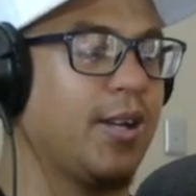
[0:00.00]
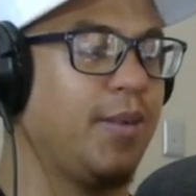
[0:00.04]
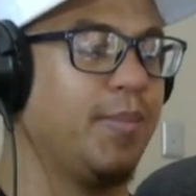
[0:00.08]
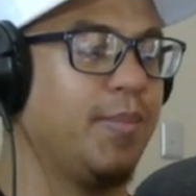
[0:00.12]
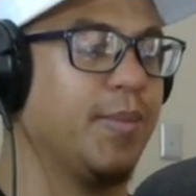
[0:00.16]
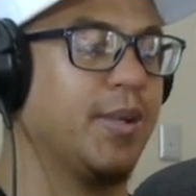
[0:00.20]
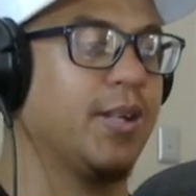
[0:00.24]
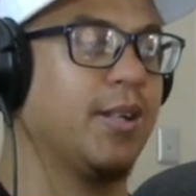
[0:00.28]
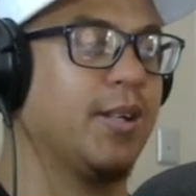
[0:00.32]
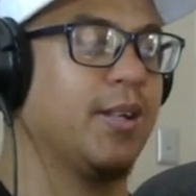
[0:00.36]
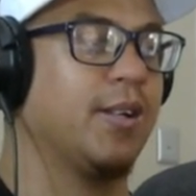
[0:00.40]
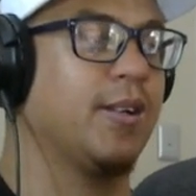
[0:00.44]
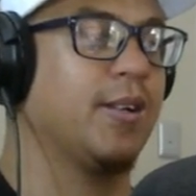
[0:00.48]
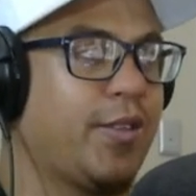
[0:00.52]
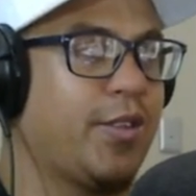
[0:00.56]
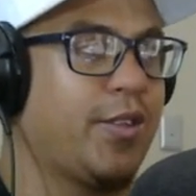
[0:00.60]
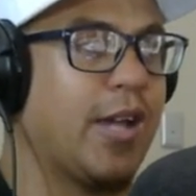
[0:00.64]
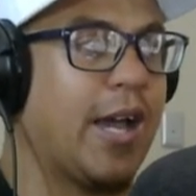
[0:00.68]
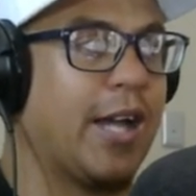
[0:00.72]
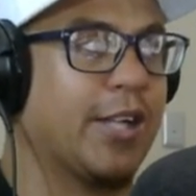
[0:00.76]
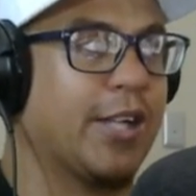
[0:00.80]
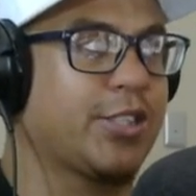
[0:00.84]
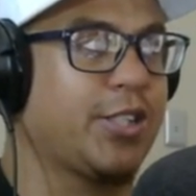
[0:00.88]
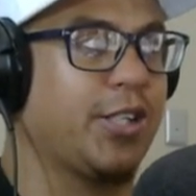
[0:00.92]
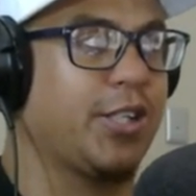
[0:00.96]
I mean, to
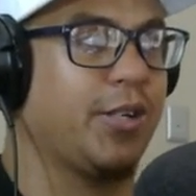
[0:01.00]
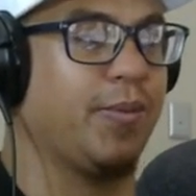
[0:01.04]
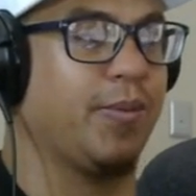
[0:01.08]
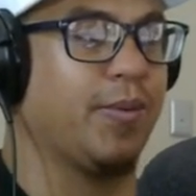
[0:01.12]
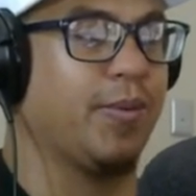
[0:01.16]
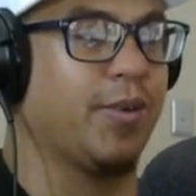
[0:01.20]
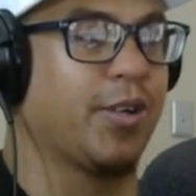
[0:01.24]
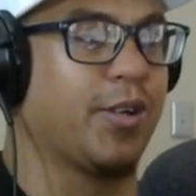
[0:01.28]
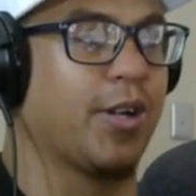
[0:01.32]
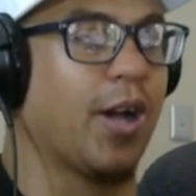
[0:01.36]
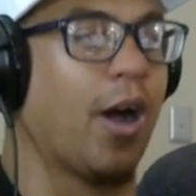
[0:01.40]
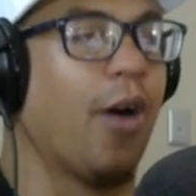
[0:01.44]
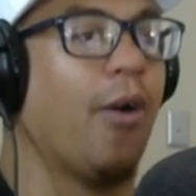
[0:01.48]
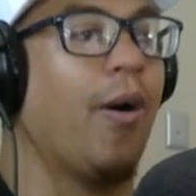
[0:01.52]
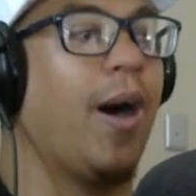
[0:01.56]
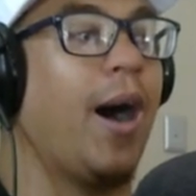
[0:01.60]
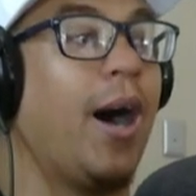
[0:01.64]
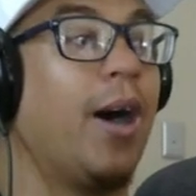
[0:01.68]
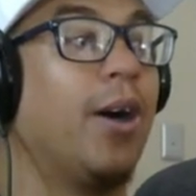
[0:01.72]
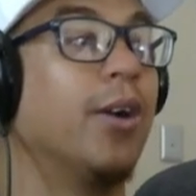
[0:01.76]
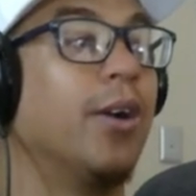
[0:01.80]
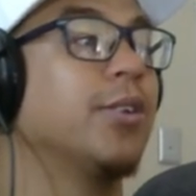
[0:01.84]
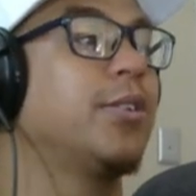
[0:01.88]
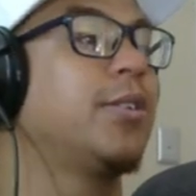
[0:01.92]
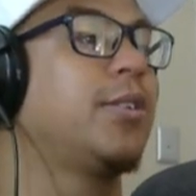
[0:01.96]
actually go
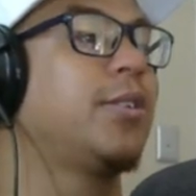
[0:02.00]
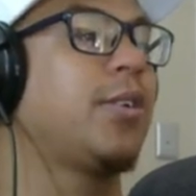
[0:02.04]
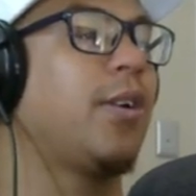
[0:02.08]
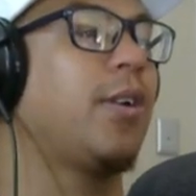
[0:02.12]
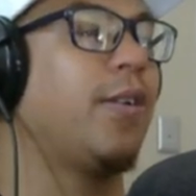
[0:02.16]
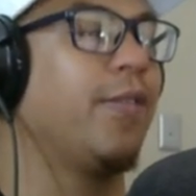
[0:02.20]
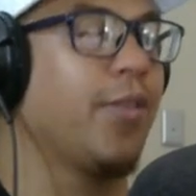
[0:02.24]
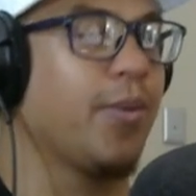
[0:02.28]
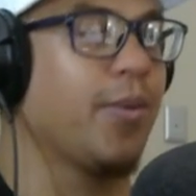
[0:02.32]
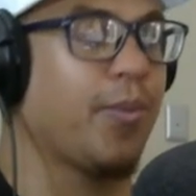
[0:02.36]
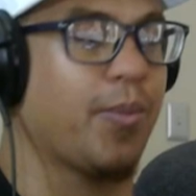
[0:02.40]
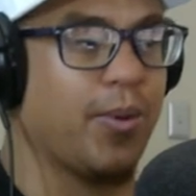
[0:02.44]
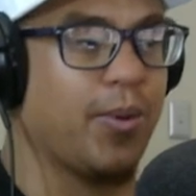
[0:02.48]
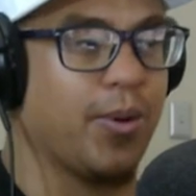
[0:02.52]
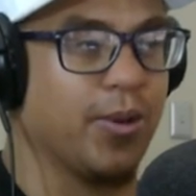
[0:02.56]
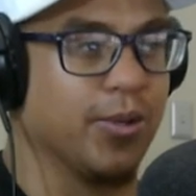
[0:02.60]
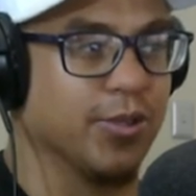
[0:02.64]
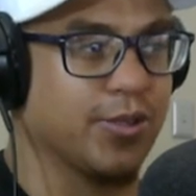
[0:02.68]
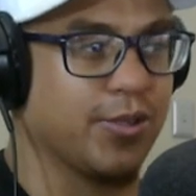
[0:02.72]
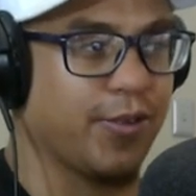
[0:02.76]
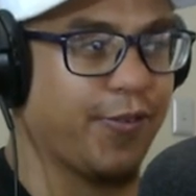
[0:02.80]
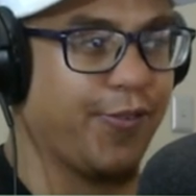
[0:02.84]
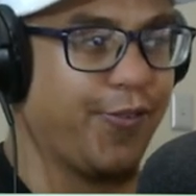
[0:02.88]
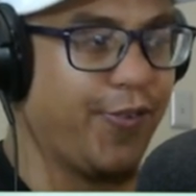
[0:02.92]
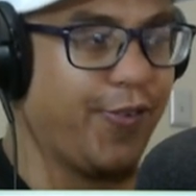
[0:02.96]
out of the wall
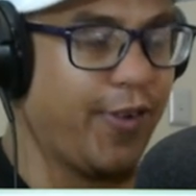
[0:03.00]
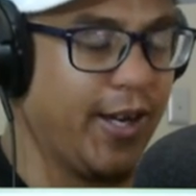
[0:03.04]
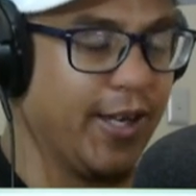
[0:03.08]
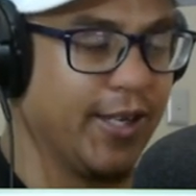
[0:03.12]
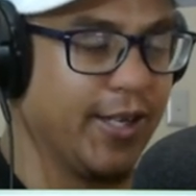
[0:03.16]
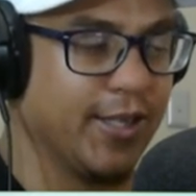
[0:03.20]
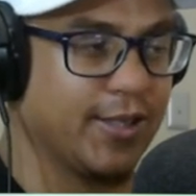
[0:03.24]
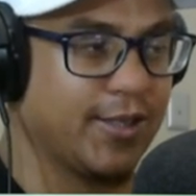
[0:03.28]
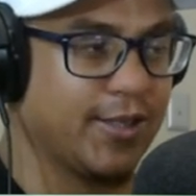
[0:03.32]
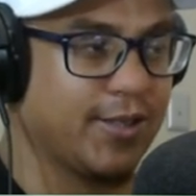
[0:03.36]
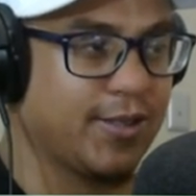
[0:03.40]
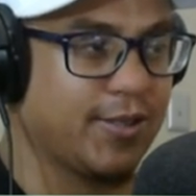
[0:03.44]
to fight.